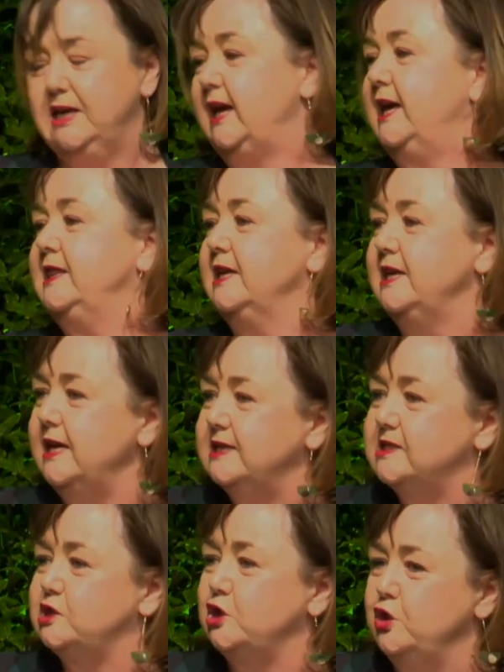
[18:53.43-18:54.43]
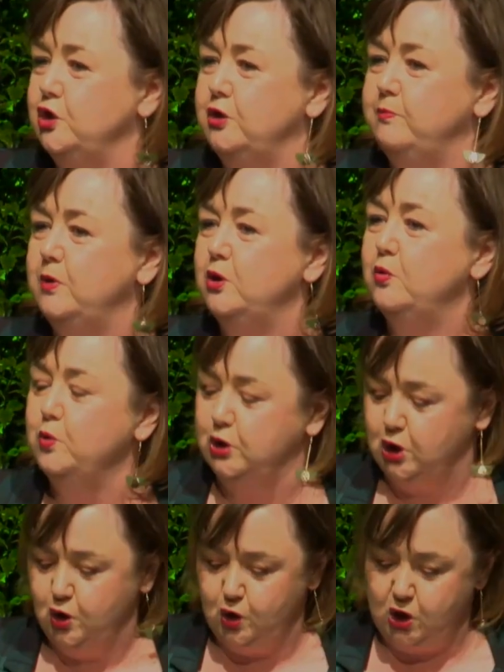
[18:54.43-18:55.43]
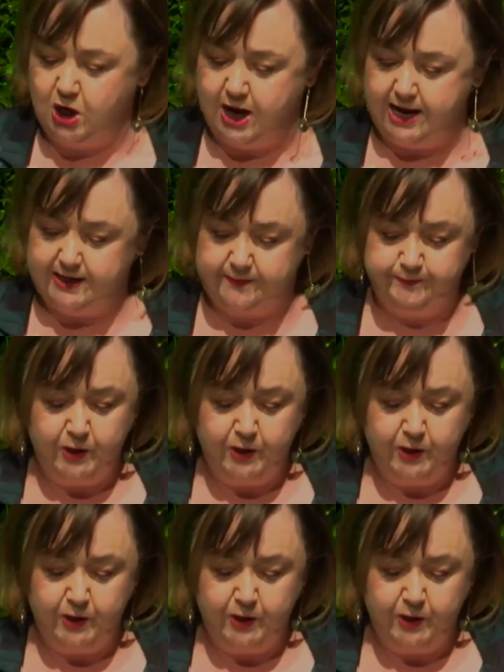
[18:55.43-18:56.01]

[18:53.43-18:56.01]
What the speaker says: in the next term would look like.